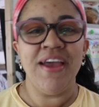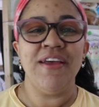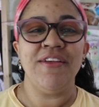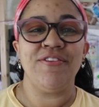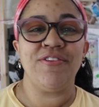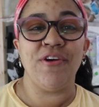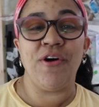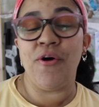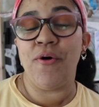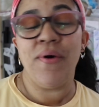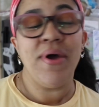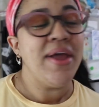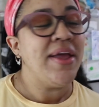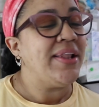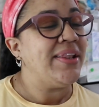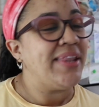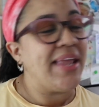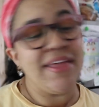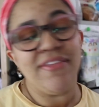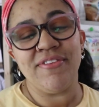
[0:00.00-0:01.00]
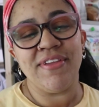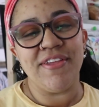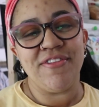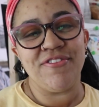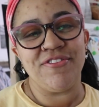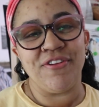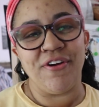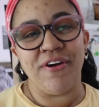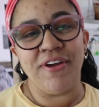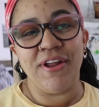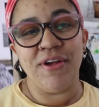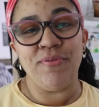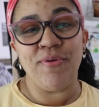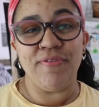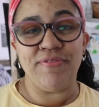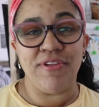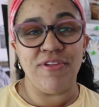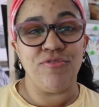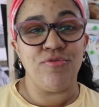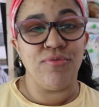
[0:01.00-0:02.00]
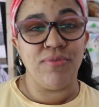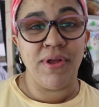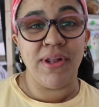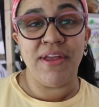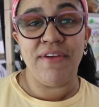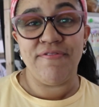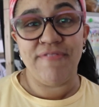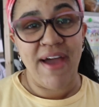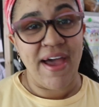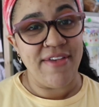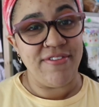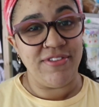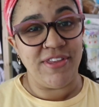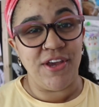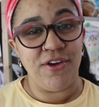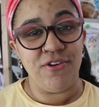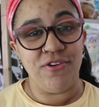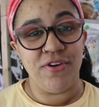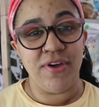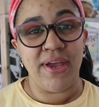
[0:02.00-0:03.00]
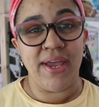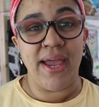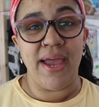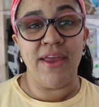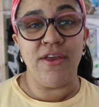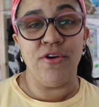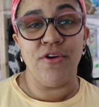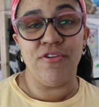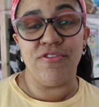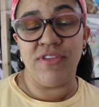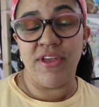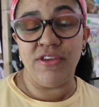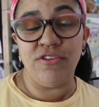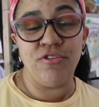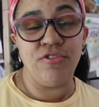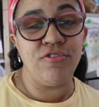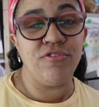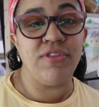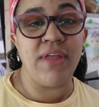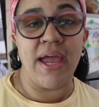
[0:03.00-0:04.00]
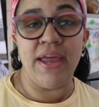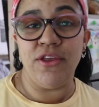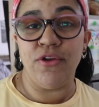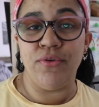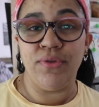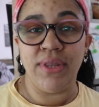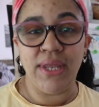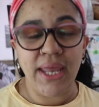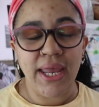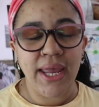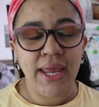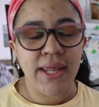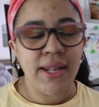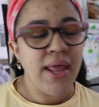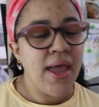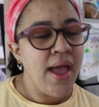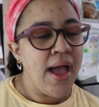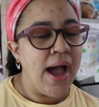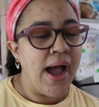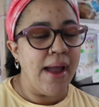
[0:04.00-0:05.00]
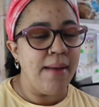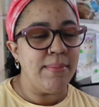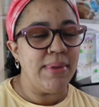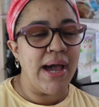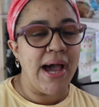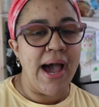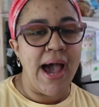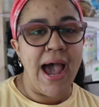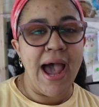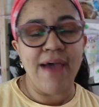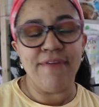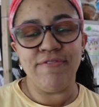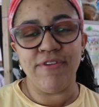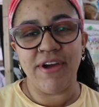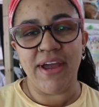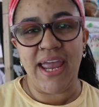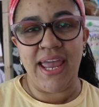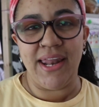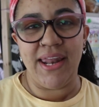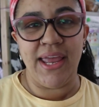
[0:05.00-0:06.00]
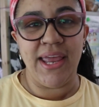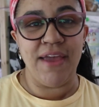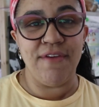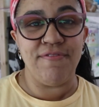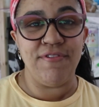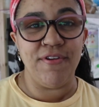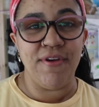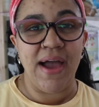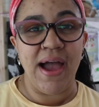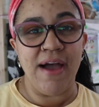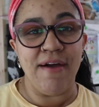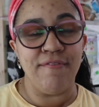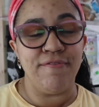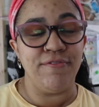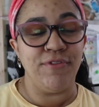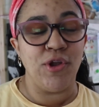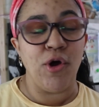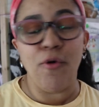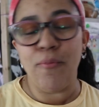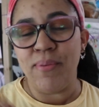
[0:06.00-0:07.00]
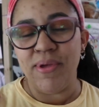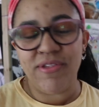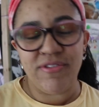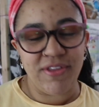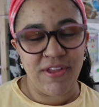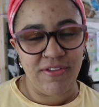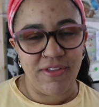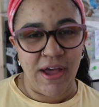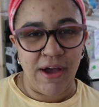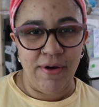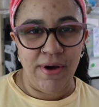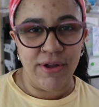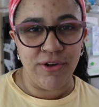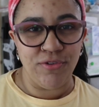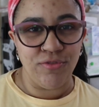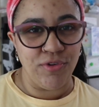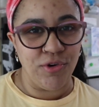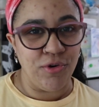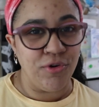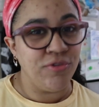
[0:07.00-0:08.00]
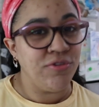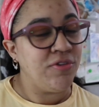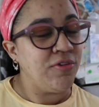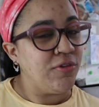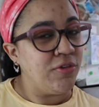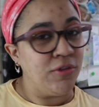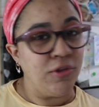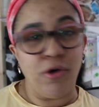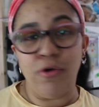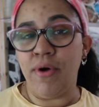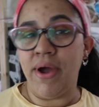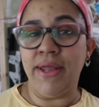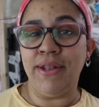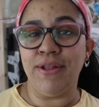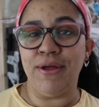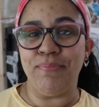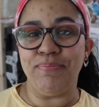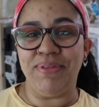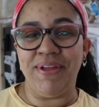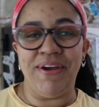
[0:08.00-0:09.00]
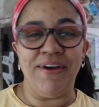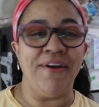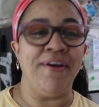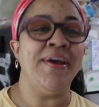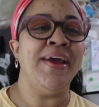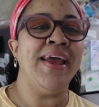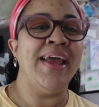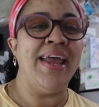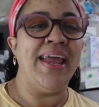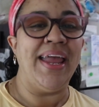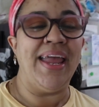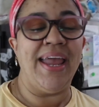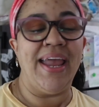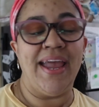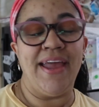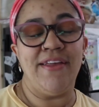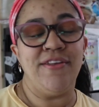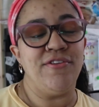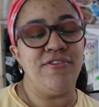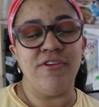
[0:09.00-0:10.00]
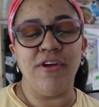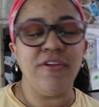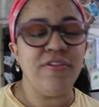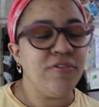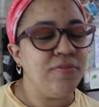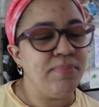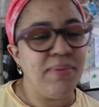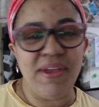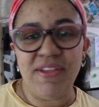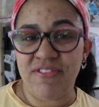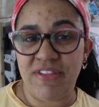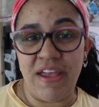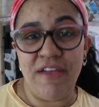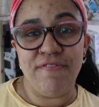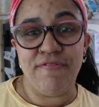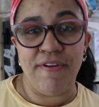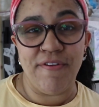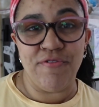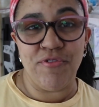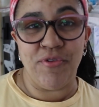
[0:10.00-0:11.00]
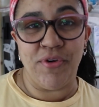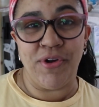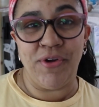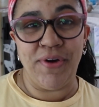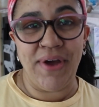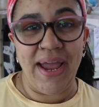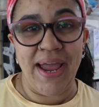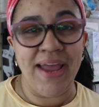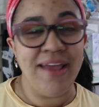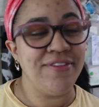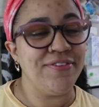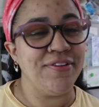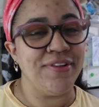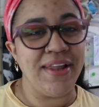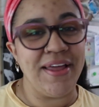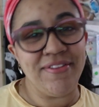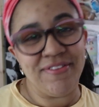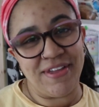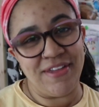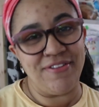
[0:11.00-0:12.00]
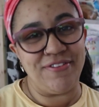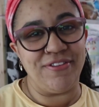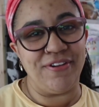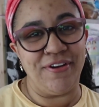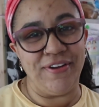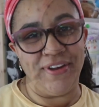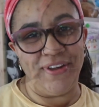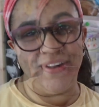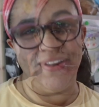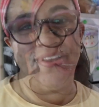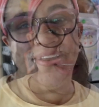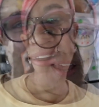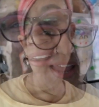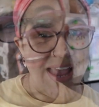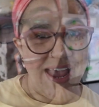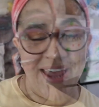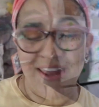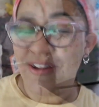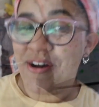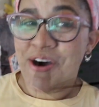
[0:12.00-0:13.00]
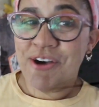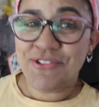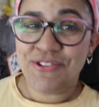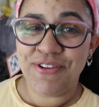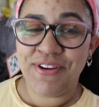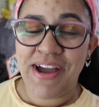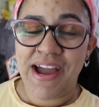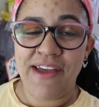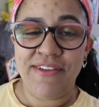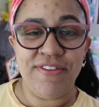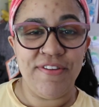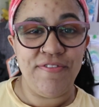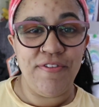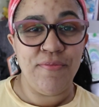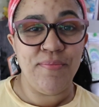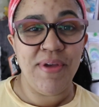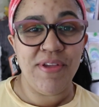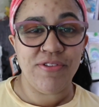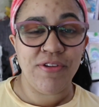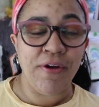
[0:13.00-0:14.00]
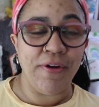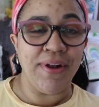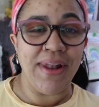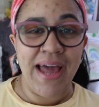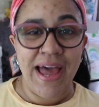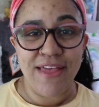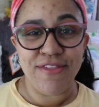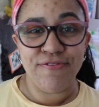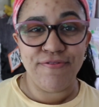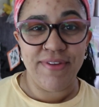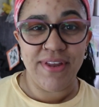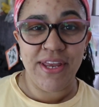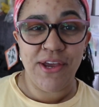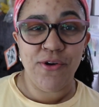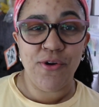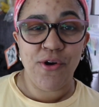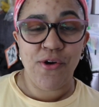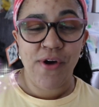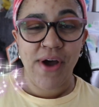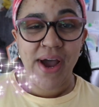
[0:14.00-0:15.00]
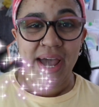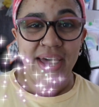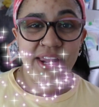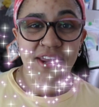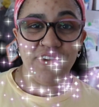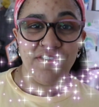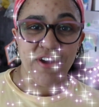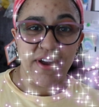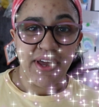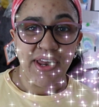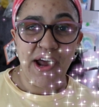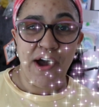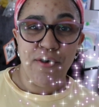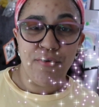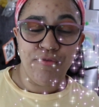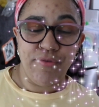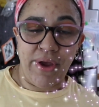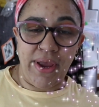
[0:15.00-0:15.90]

So let's get started with this really fast deal. You could get your essentials that you need. I'm not advocating if you have no business out on the roads, don't end up there, and just be safe everyone, okay? So let's get started. And also guys, if you missed our last video, go ahead and check it out